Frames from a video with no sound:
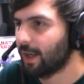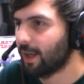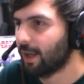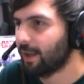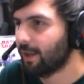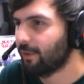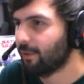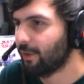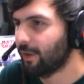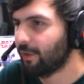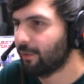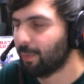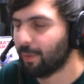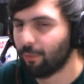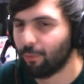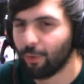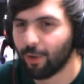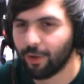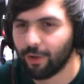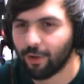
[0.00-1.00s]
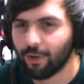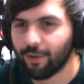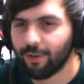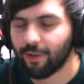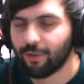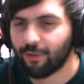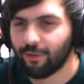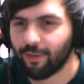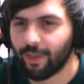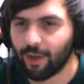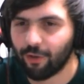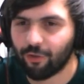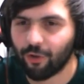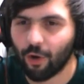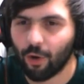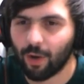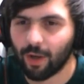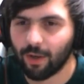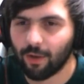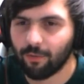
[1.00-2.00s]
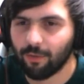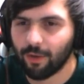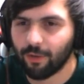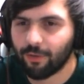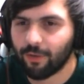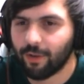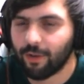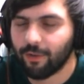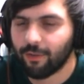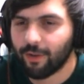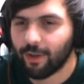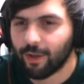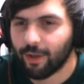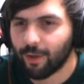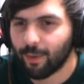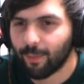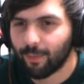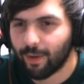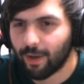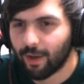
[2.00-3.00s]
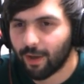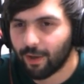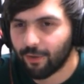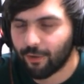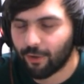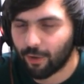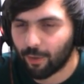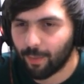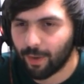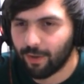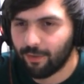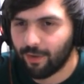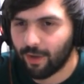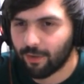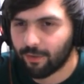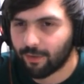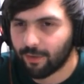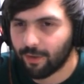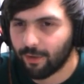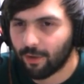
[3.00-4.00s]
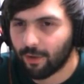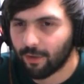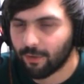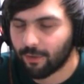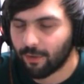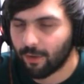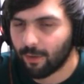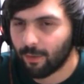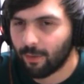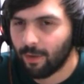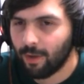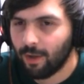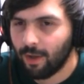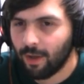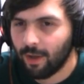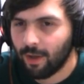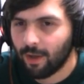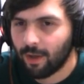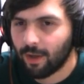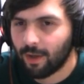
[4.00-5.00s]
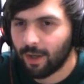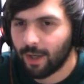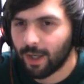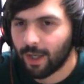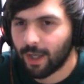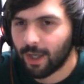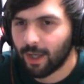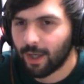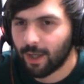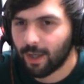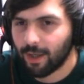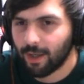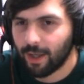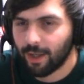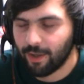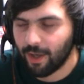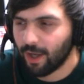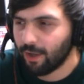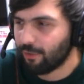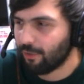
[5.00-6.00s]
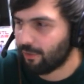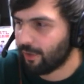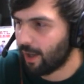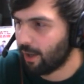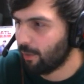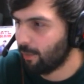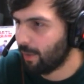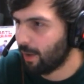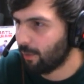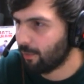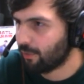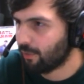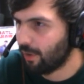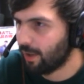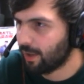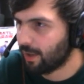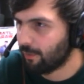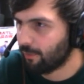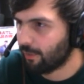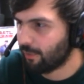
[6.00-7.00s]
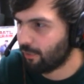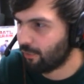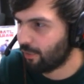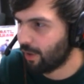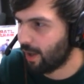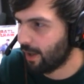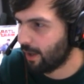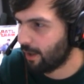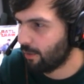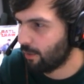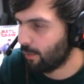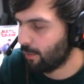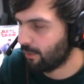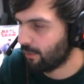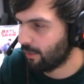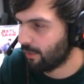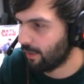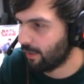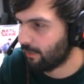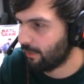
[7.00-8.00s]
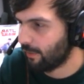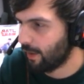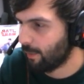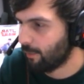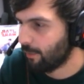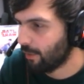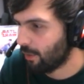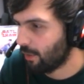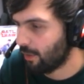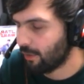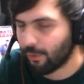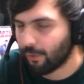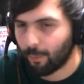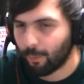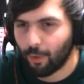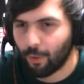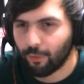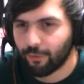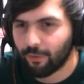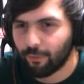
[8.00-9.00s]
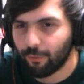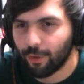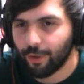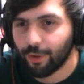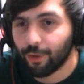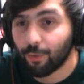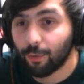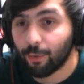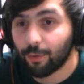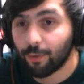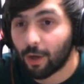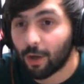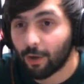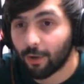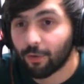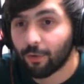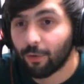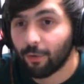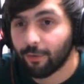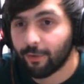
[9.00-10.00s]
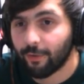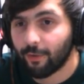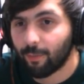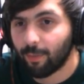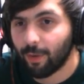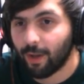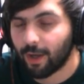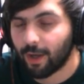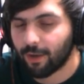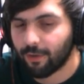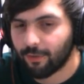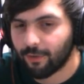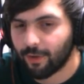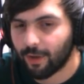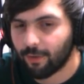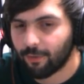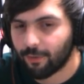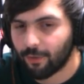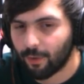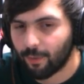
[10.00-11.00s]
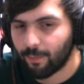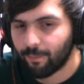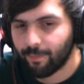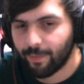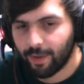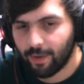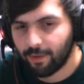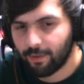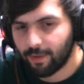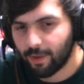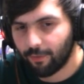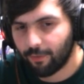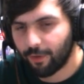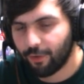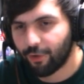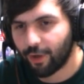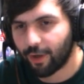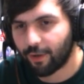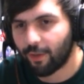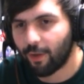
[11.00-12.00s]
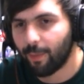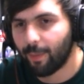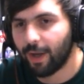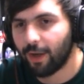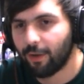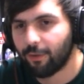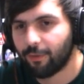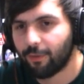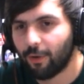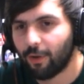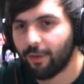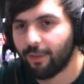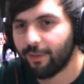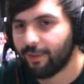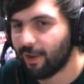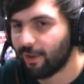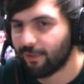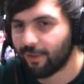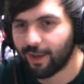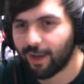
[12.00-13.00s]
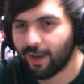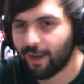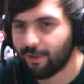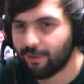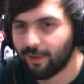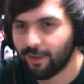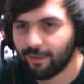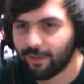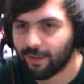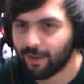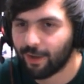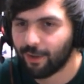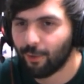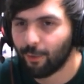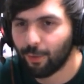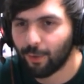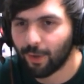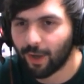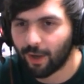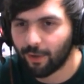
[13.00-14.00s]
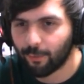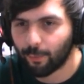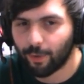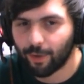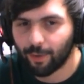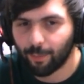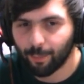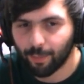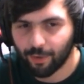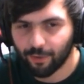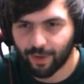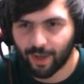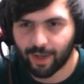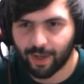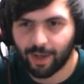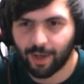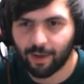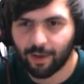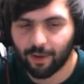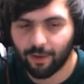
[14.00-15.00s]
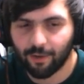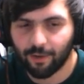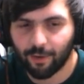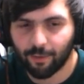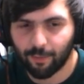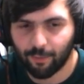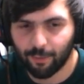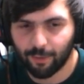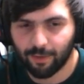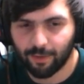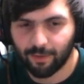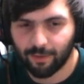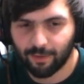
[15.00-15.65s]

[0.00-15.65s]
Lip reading: He's been a really good addition to that show. I love listening to him talk about Destiny also. And yeah, just iRebel was great, giving us a shout out. Always good listening to them. They're also posting really cool articles on their blog and stuff, so definitely check them out for all the Destiny content that I know you guys want, because I can't get enough of it.